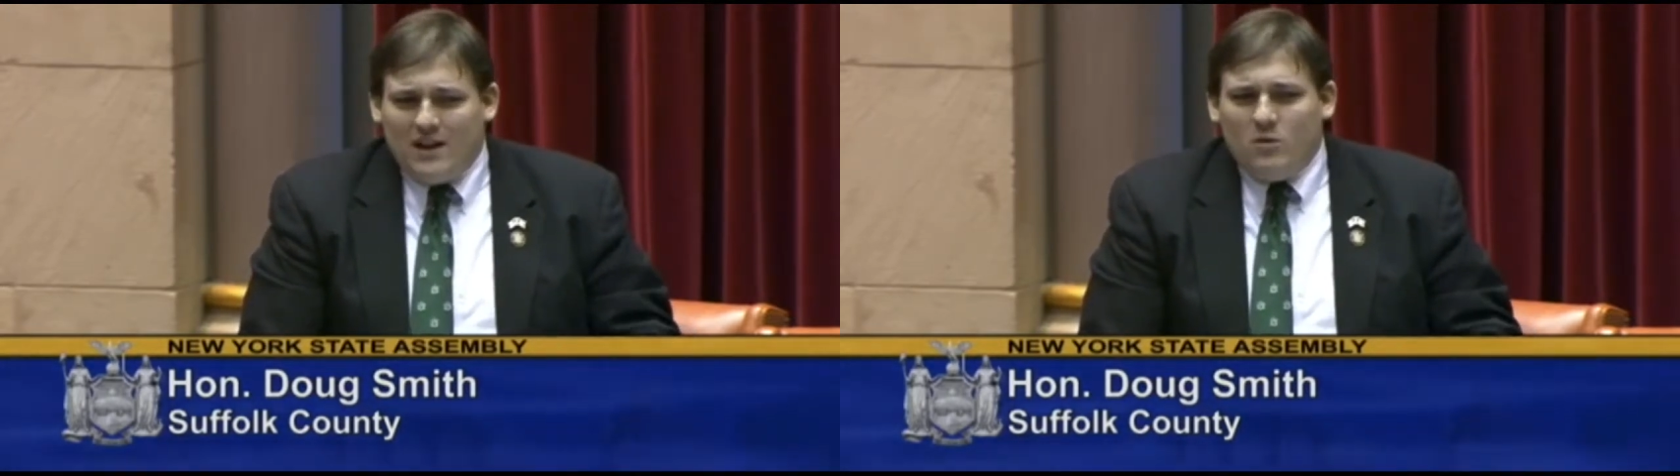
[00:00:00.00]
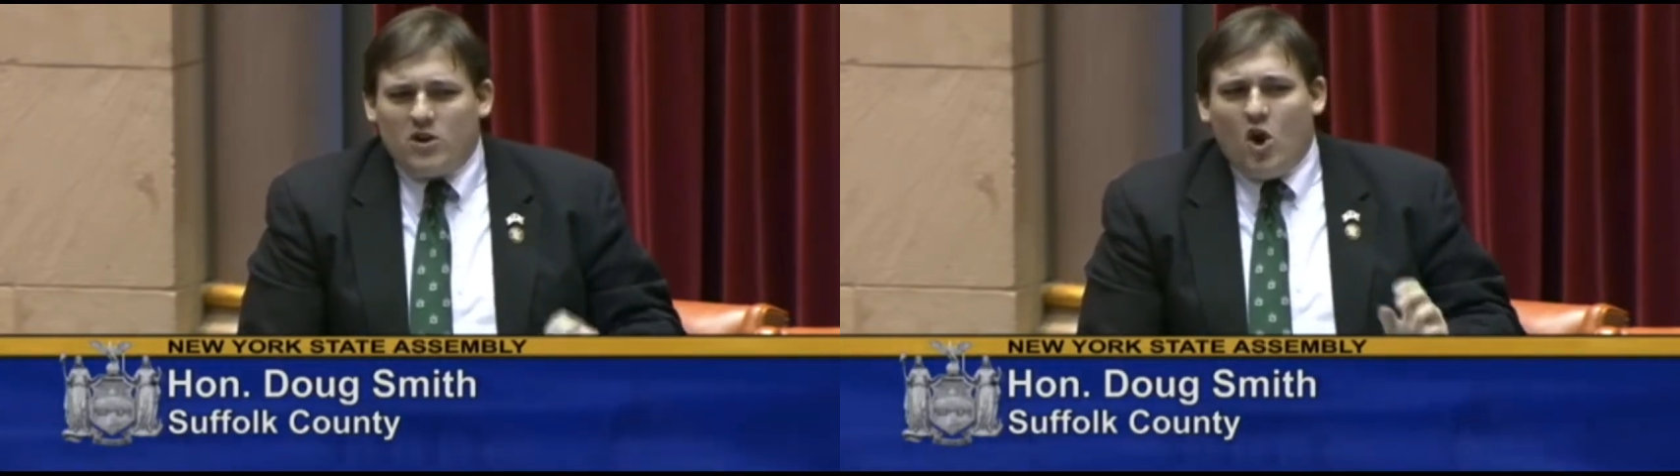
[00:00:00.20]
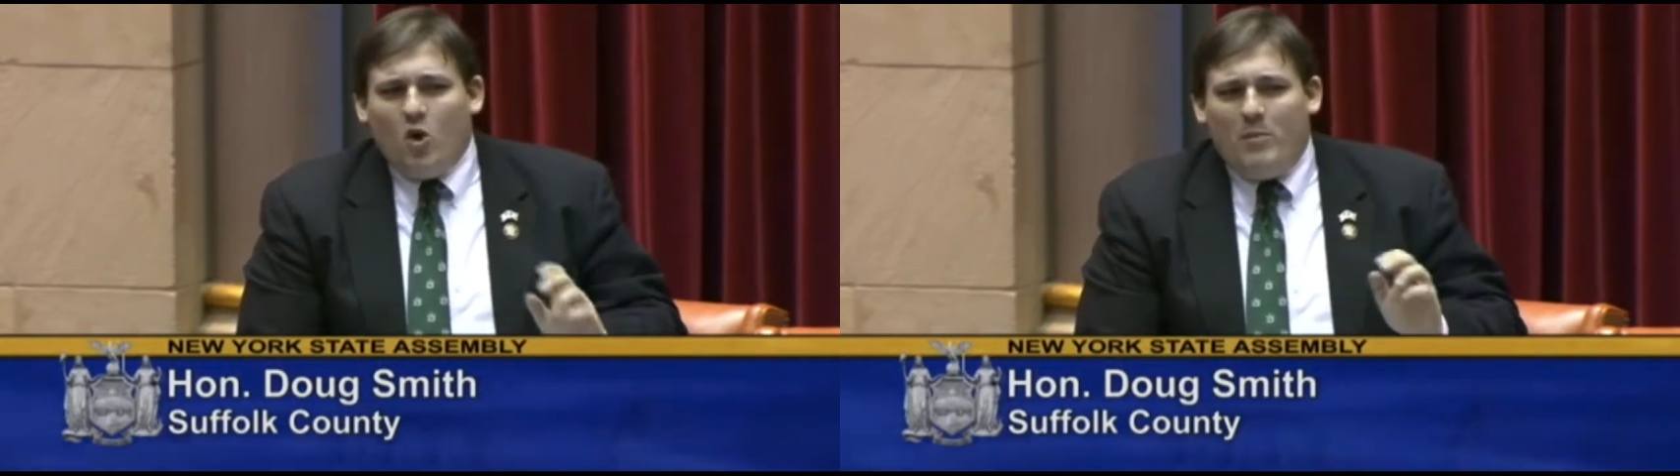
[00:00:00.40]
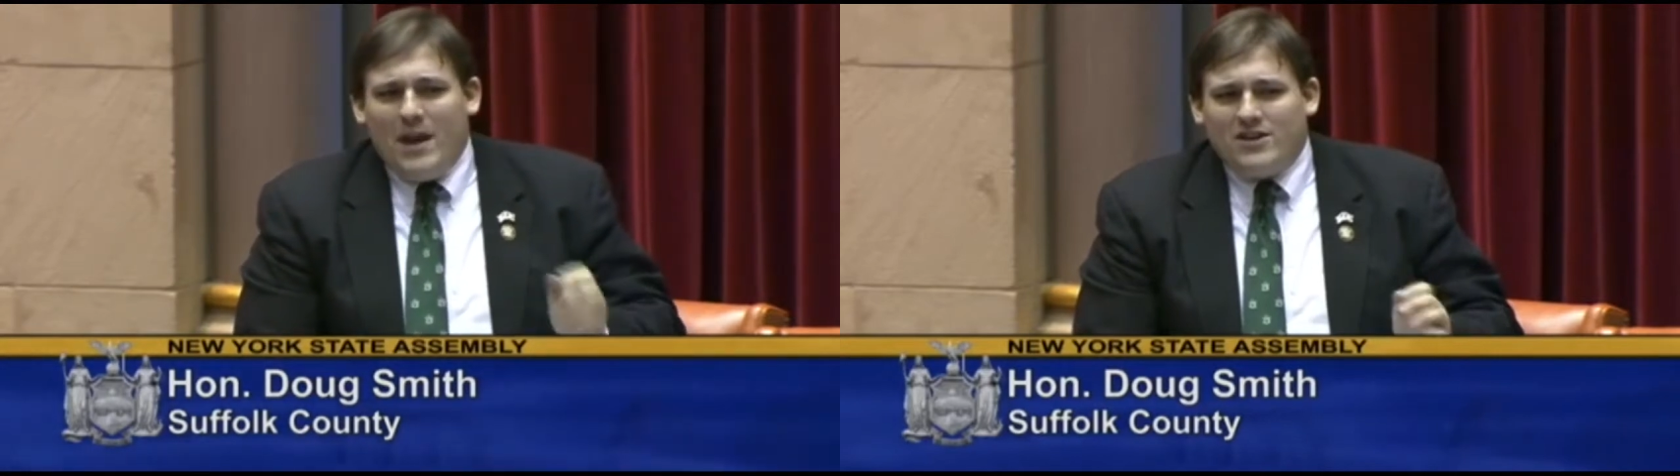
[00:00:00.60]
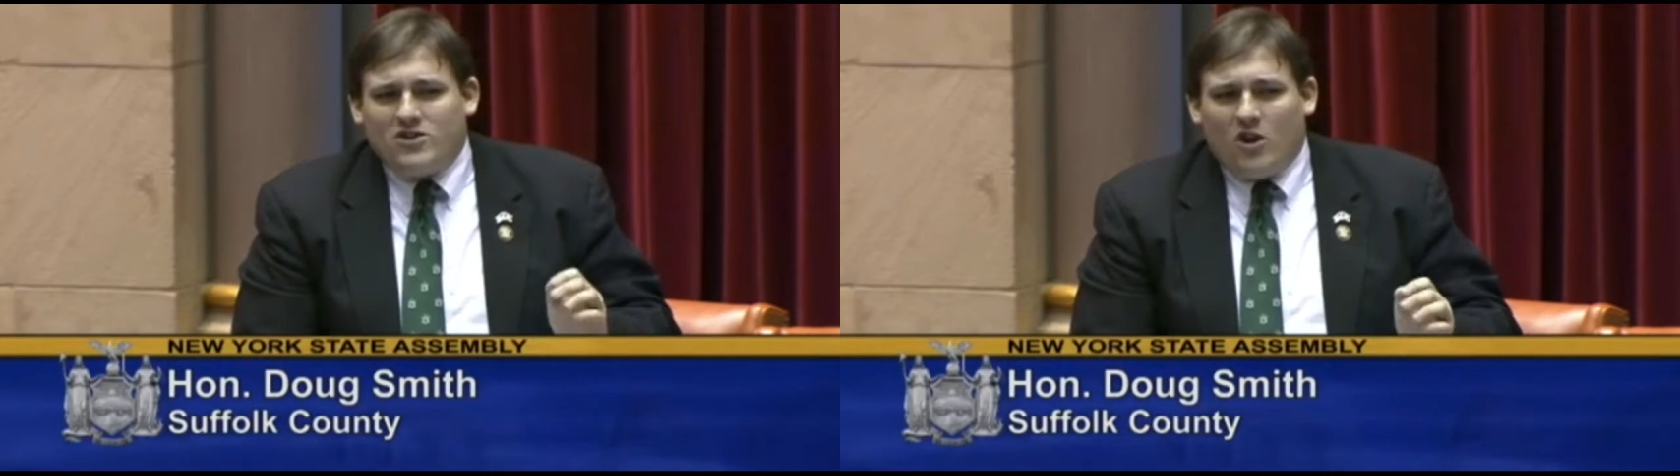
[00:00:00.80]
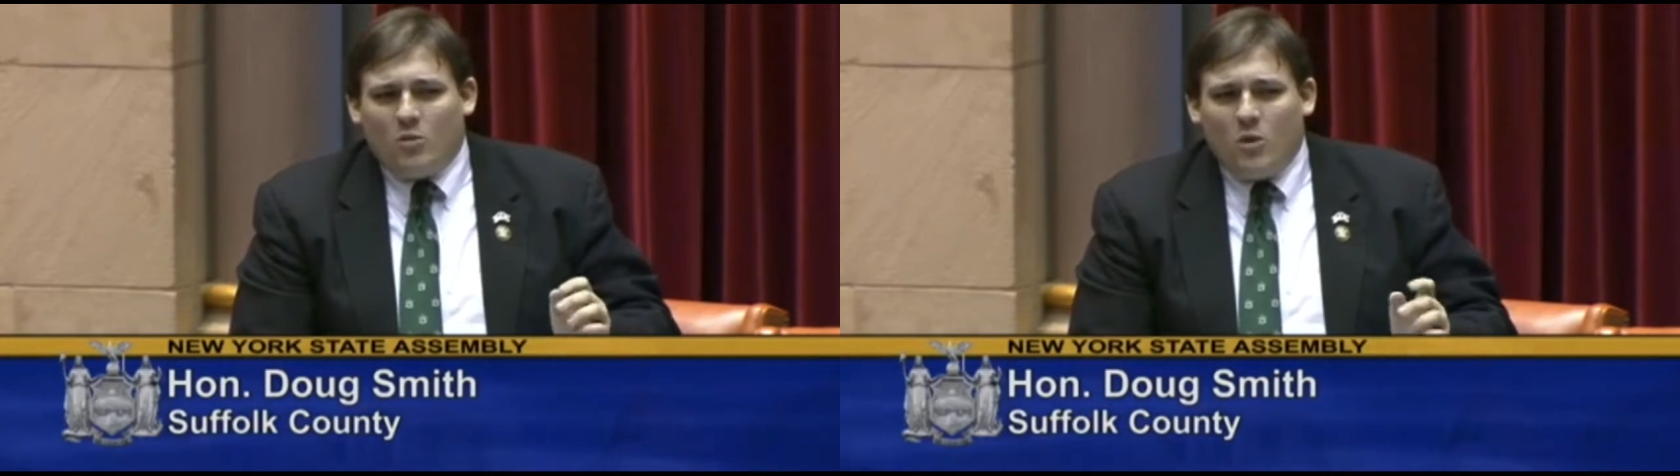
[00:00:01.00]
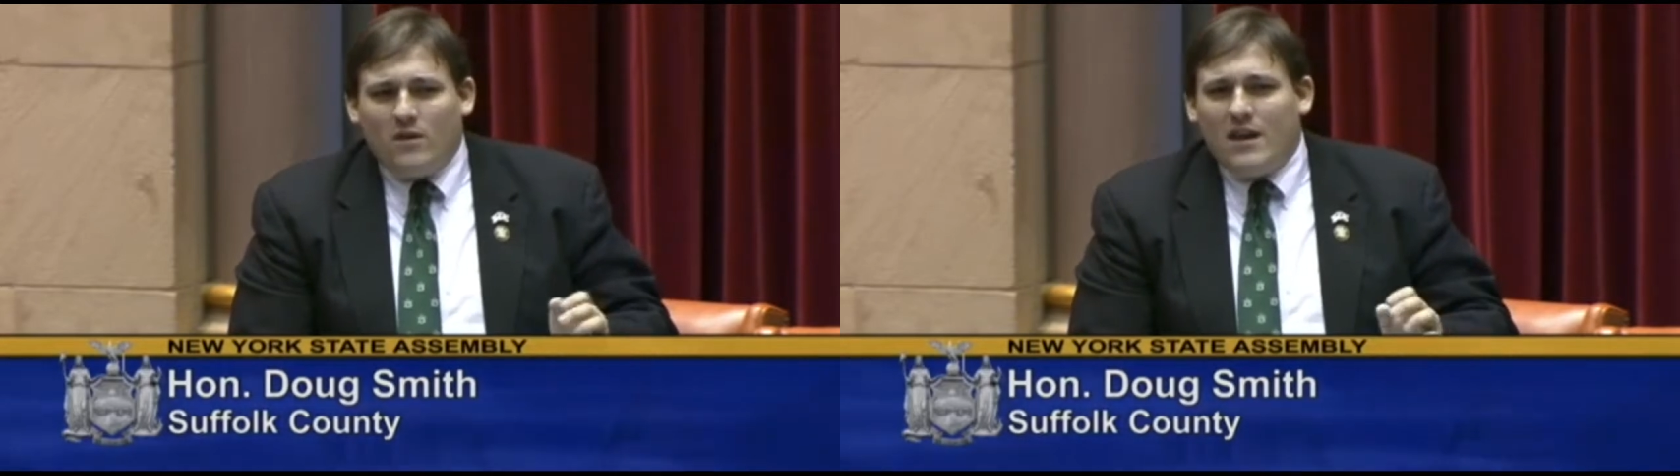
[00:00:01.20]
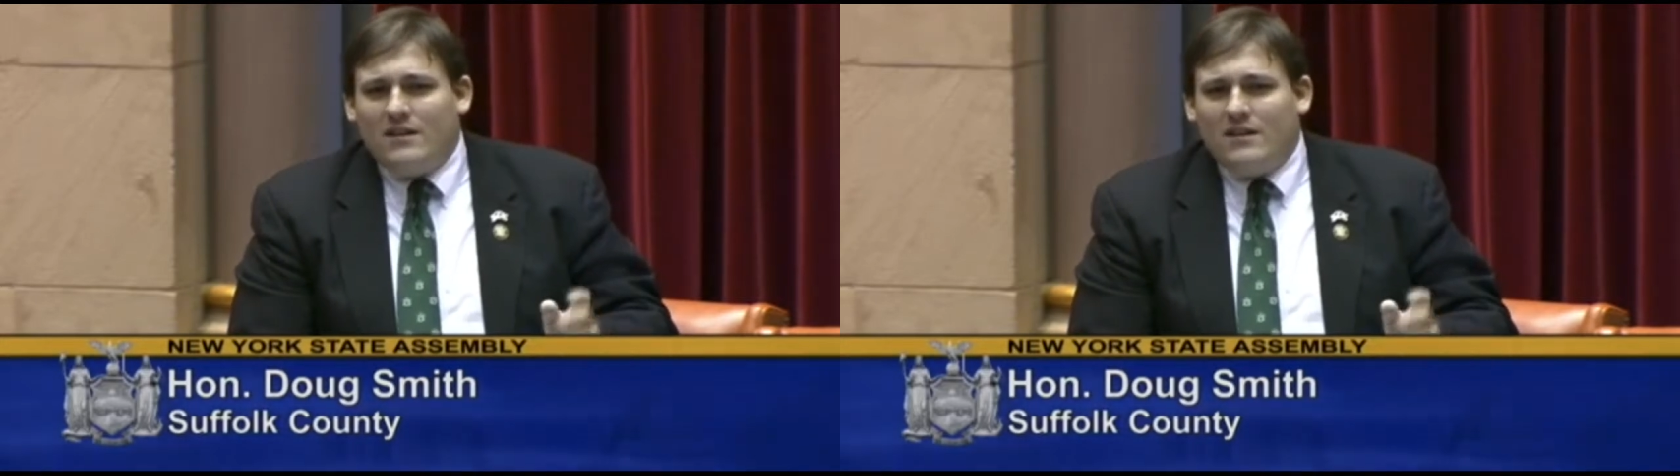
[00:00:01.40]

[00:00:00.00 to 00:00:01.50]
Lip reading: It would go based on where